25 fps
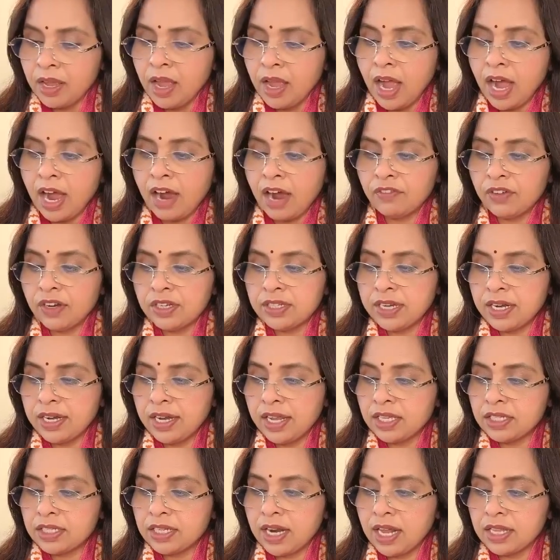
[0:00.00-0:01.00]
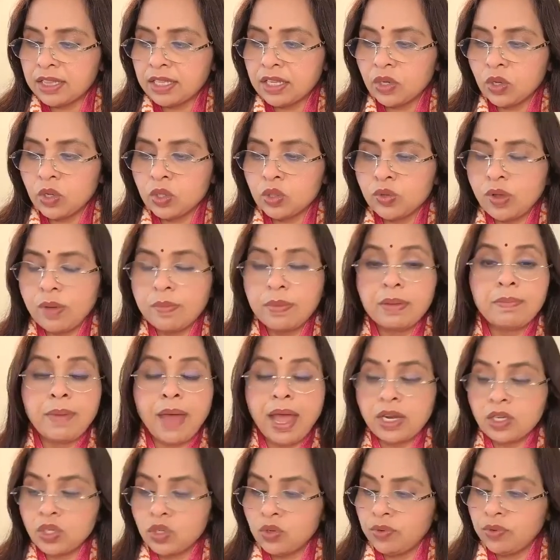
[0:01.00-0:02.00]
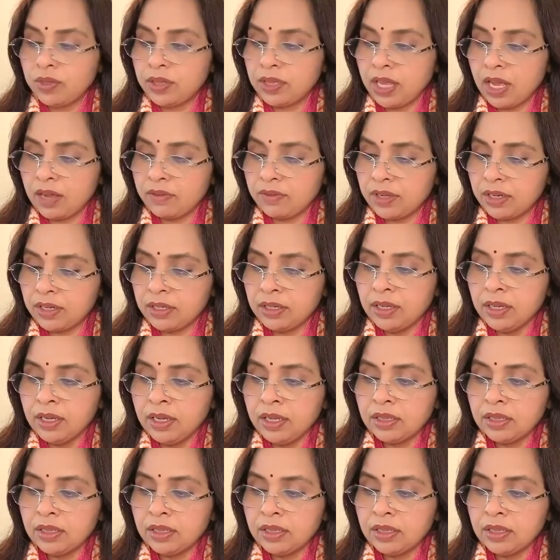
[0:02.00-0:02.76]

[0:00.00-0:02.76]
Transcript: After sending Sanatan Goswami back to Vrindavan,